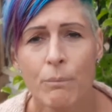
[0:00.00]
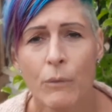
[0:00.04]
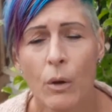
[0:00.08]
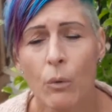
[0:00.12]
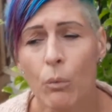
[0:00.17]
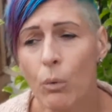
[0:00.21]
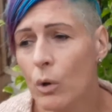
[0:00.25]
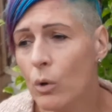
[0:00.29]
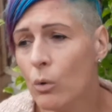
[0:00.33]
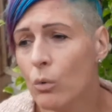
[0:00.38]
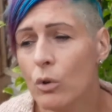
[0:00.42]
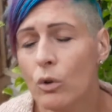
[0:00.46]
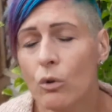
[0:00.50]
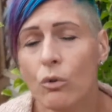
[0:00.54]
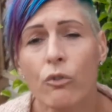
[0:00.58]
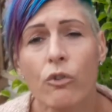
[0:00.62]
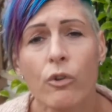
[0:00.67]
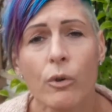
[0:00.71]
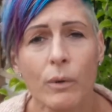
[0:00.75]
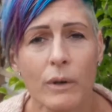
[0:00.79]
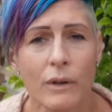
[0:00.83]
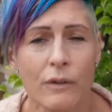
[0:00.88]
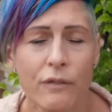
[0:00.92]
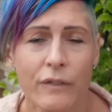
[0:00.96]
Well, all you're
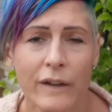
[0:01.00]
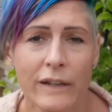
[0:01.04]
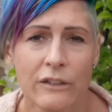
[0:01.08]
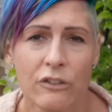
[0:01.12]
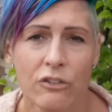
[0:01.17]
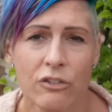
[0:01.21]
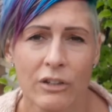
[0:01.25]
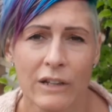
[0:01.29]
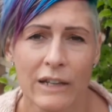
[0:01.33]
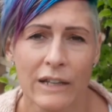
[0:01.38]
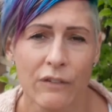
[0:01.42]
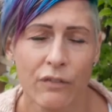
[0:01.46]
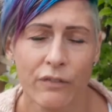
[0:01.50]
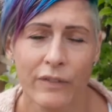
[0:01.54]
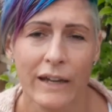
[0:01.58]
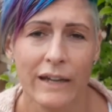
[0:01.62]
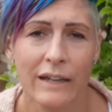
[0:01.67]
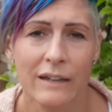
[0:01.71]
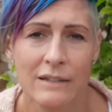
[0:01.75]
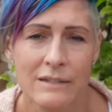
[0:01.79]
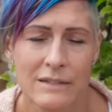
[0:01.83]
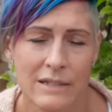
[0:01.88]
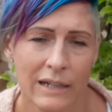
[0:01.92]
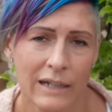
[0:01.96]
doing eventually, if that
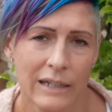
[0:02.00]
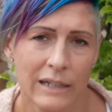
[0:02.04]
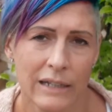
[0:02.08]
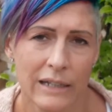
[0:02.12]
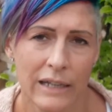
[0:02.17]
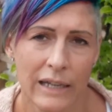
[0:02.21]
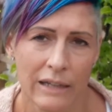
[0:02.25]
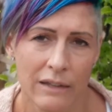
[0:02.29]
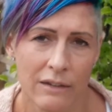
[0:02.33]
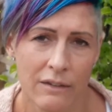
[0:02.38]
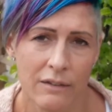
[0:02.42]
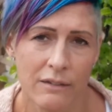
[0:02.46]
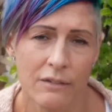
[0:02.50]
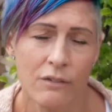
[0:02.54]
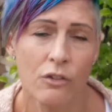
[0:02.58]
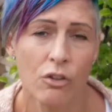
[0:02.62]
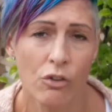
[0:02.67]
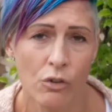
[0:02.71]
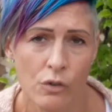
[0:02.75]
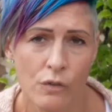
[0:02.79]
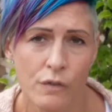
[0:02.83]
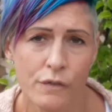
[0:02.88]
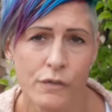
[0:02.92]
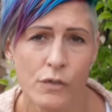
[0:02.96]
container gets
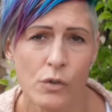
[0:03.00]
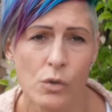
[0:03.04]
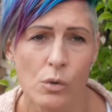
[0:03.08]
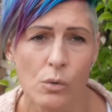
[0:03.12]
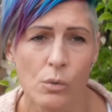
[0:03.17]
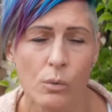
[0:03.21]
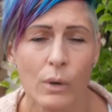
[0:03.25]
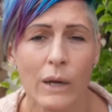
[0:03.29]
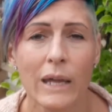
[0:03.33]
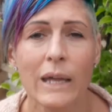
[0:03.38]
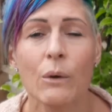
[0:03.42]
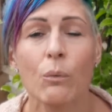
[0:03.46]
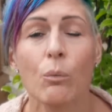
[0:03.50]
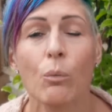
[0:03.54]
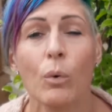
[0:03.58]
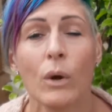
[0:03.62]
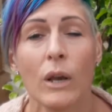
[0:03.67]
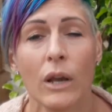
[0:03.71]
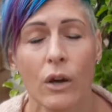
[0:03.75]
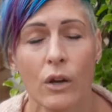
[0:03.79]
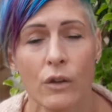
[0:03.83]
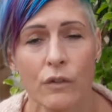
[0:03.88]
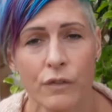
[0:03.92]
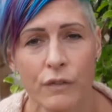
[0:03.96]
too full, it will
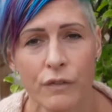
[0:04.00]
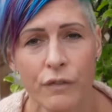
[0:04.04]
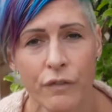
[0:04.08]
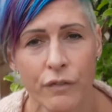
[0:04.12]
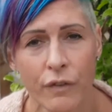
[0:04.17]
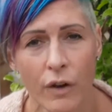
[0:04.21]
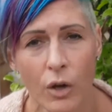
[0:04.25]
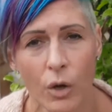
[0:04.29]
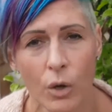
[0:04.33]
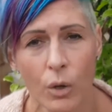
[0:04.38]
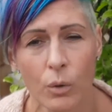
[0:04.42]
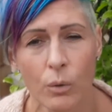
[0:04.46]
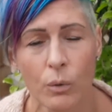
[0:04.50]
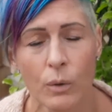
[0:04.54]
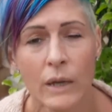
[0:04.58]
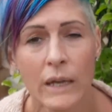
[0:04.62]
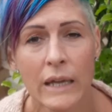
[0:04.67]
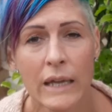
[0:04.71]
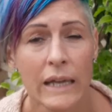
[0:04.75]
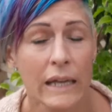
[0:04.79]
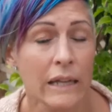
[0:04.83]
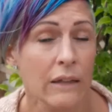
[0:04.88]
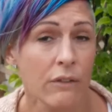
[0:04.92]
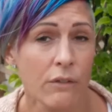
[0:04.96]
overflow
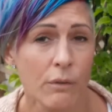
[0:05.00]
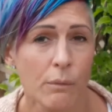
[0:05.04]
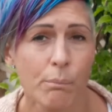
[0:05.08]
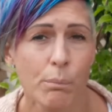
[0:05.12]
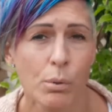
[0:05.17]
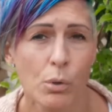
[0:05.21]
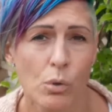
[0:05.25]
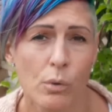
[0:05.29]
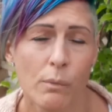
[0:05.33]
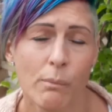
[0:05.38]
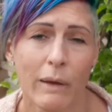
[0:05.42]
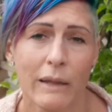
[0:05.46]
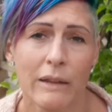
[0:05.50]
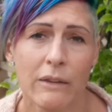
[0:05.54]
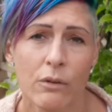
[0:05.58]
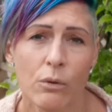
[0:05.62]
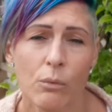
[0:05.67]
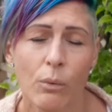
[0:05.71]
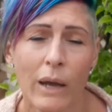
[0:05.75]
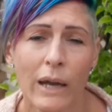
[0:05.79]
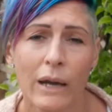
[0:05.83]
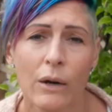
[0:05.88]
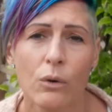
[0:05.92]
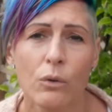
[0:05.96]
into poor mental
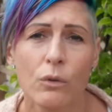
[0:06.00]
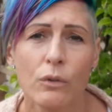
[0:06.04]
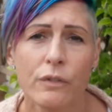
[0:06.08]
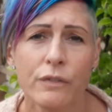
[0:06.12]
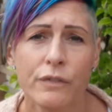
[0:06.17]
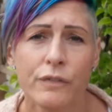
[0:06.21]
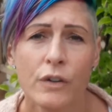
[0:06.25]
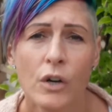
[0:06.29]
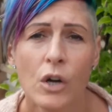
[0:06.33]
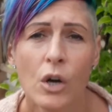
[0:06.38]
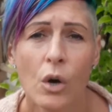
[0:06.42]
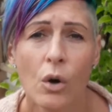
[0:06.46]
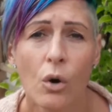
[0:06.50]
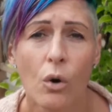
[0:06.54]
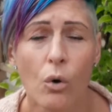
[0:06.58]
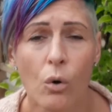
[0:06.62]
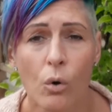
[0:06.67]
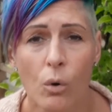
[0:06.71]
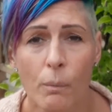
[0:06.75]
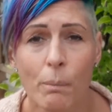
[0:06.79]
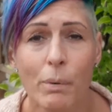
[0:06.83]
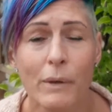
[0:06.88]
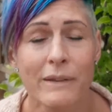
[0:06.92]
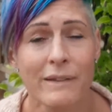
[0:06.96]
health or
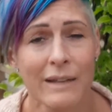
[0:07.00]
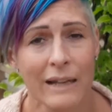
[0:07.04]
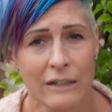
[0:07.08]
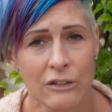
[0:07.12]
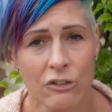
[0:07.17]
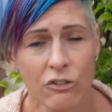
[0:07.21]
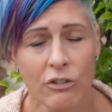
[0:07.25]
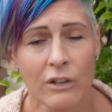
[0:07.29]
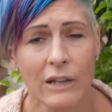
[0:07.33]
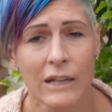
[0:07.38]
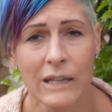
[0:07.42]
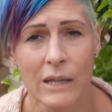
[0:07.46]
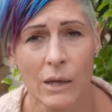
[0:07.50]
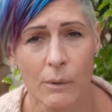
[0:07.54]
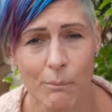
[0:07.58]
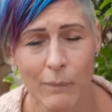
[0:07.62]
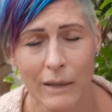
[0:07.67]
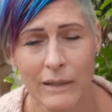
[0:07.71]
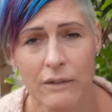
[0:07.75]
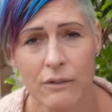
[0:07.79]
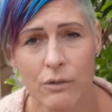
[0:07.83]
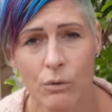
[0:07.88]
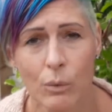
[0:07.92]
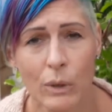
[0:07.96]
potentially a
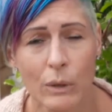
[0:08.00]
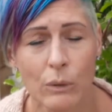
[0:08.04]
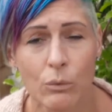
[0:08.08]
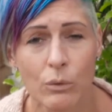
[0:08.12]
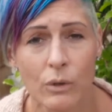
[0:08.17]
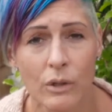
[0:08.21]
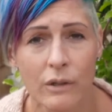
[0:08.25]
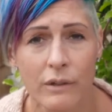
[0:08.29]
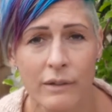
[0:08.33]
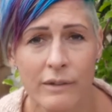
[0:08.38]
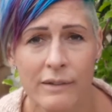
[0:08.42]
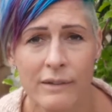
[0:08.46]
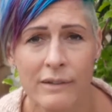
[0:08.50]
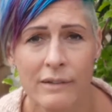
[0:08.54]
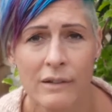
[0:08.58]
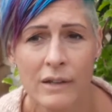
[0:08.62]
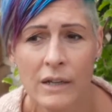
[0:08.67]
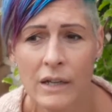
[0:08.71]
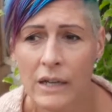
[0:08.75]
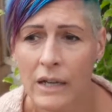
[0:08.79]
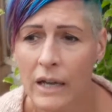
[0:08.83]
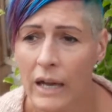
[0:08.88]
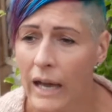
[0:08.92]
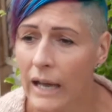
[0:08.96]
mental illness.
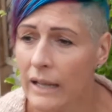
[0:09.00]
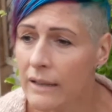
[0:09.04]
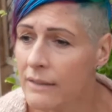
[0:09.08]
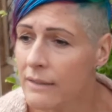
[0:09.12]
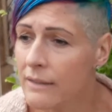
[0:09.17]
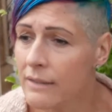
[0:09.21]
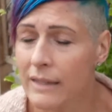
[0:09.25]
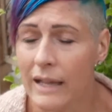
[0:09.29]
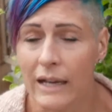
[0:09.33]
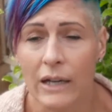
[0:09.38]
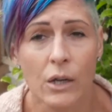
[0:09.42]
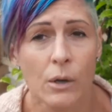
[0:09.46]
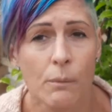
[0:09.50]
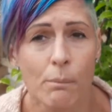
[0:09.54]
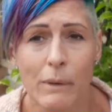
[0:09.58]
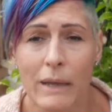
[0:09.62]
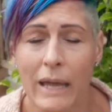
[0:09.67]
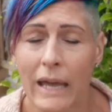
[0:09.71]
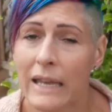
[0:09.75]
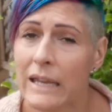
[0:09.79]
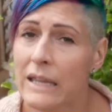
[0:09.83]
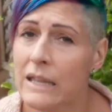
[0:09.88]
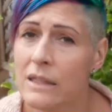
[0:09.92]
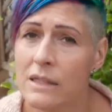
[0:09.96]
And that could be
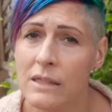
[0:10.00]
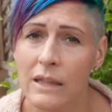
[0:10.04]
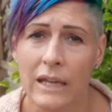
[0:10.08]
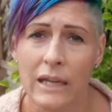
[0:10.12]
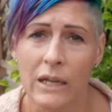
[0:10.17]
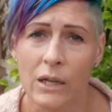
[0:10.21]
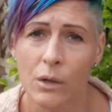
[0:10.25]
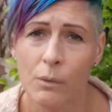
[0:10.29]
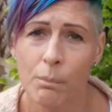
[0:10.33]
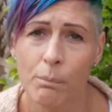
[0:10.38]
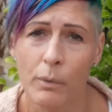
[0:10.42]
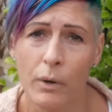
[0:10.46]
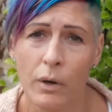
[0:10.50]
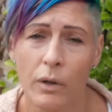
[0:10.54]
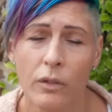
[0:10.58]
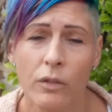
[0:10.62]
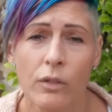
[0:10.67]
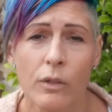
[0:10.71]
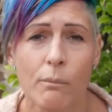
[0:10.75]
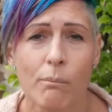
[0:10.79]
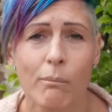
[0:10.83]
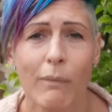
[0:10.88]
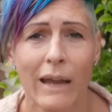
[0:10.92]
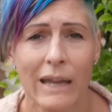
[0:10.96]
anything, but the
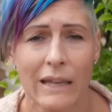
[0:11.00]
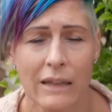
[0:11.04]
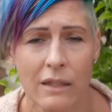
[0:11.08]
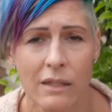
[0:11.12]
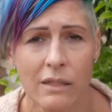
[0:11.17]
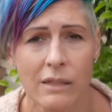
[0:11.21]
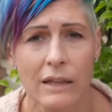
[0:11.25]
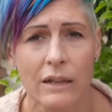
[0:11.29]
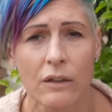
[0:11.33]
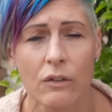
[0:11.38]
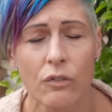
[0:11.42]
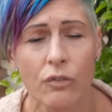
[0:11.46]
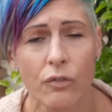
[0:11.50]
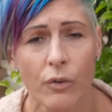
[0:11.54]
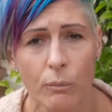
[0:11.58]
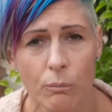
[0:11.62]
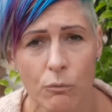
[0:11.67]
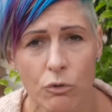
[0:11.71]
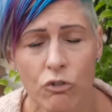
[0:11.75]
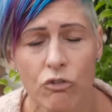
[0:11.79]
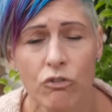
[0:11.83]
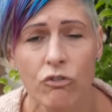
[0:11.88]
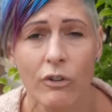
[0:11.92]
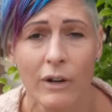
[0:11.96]
main things from
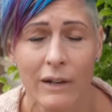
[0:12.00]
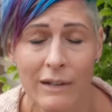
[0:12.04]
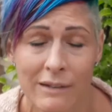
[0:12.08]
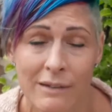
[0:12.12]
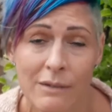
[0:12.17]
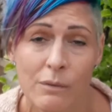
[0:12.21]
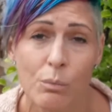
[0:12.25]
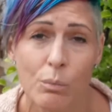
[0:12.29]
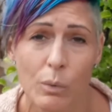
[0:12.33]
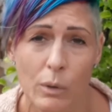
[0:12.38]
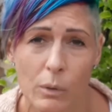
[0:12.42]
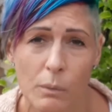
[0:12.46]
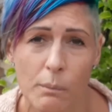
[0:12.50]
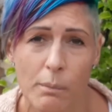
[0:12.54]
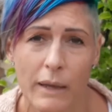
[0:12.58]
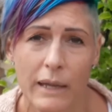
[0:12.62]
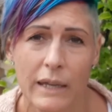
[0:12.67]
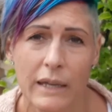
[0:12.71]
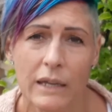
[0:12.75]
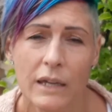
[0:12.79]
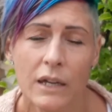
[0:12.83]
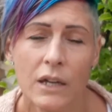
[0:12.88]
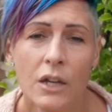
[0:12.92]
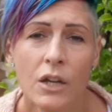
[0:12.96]
stress will
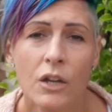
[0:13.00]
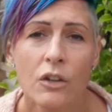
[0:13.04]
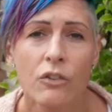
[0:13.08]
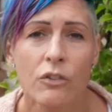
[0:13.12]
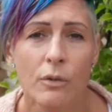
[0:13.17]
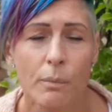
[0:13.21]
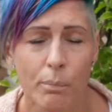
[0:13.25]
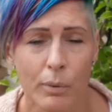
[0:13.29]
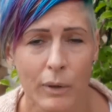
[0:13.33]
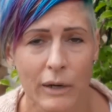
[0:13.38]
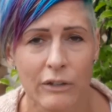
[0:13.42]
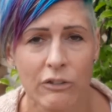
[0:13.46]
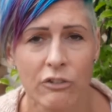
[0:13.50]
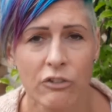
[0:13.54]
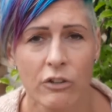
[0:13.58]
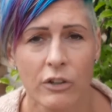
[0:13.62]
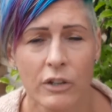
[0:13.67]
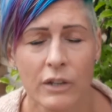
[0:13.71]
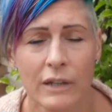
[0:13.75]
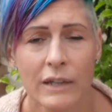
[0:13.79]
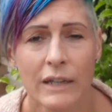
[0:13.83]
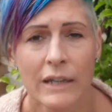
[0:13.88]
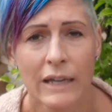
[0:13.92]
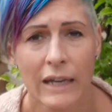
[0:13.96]
be
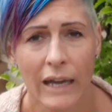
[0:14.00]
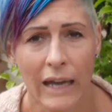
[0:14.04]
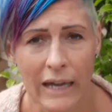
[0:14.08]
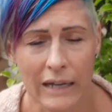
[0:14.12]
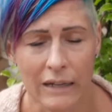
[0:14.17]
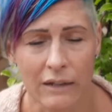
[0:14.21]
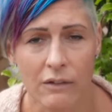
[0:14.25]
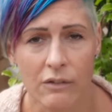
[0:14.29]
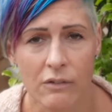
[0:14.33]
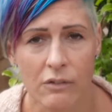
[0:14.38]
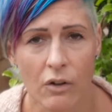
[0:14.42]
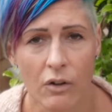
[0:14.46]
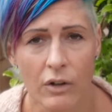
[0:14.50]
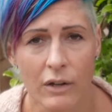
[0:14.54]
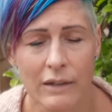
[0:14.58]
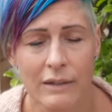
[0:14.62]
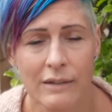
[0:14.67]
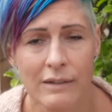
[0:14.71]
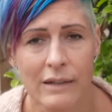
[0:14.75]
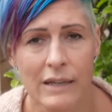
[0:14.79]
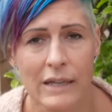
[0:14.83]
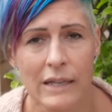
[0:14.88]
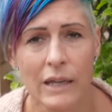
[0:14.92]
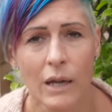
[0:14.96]
depression,
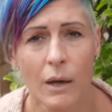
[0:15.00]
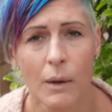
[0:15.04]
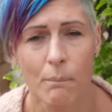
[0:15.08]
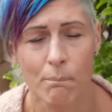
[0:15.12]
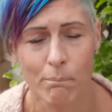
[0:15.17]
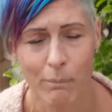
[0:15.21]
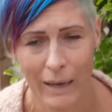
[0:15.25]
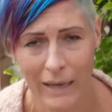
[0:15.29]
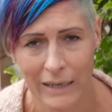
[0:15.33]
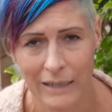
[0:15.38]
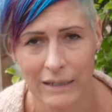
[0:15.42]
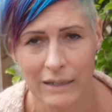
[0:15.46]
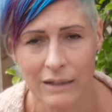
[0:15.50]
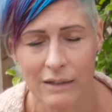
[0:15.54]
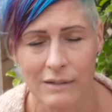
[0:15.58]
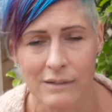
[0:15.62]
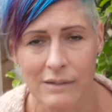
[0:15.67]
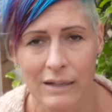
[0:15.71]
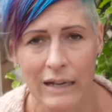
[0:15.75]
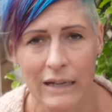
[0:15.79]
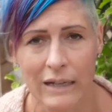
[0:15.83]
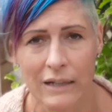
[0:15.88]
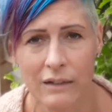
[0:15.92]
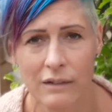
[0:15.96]
anxiety and panic
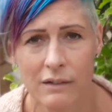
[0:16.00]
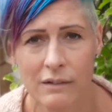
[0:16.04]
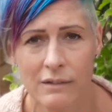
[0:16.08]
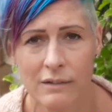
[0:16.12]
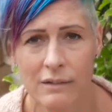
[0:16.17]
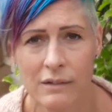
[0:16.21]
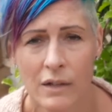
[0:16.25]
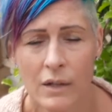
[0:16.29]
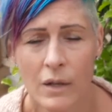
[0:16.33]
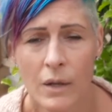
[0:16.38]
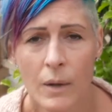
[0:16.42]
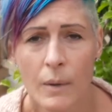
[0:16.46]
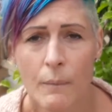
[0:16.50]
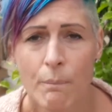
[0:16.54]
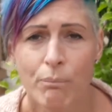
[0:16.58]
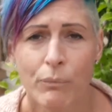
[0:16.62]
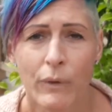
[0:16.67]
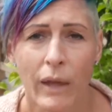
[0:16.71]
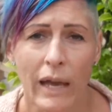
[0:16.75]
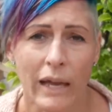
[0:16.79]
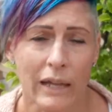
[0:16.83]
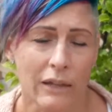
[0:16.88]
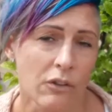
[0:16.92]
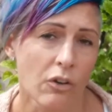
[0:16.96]
attacks.
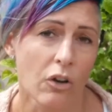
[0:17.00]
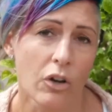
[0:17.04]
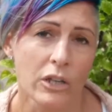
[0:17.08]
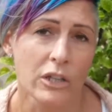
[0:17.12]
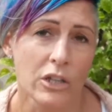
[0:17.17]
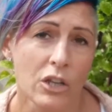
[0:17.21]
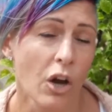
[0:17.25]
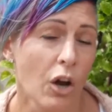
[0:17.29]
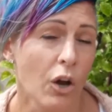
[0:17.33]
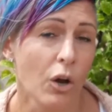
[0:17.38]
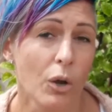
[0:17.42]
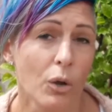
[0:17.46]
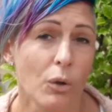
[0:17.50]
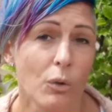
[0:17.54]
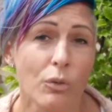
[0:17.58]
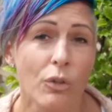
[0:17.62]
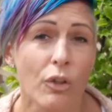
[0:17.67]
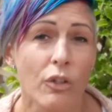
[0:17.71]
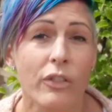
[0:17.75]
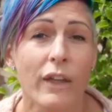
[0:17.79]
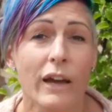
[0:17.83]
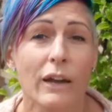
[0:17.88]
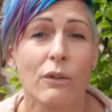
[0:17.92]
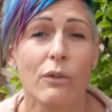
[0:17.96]
And I know that
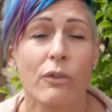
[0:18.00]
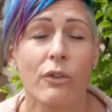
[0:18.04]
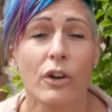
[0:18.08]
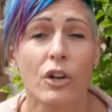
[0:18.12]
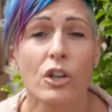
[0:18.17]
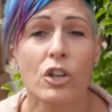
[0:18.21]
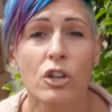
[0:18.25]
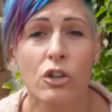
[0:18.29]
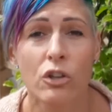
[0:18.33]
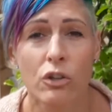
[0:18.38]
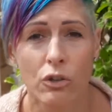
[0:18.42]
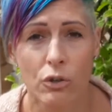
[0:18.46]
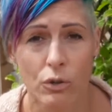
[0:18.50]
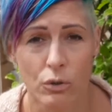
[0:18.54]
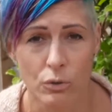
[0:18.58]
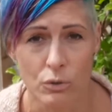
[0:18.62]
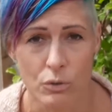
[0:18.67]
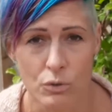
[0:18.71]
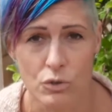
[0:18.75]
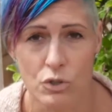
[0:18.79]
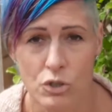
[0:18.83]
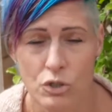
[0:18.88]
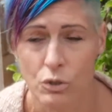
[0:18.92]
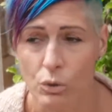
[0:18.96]
those are
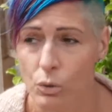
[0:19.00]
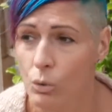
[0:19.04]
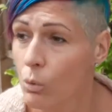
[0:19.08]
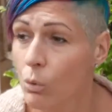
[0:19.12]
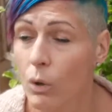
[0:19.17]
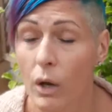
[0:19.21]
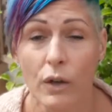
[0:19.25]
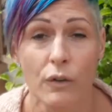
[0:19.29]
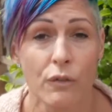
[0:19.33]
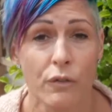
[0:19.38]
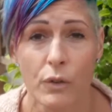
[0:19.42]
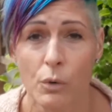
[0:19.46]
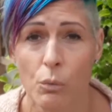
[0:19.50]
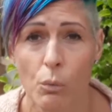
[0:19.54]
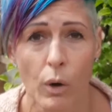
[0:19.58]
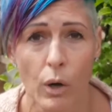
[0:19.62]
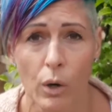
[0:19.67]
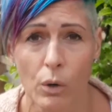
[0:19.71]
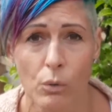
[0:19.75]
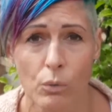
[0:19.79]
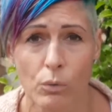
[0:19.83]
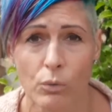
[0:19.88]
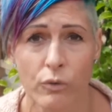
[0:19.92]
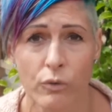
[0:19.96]
huge all over the world.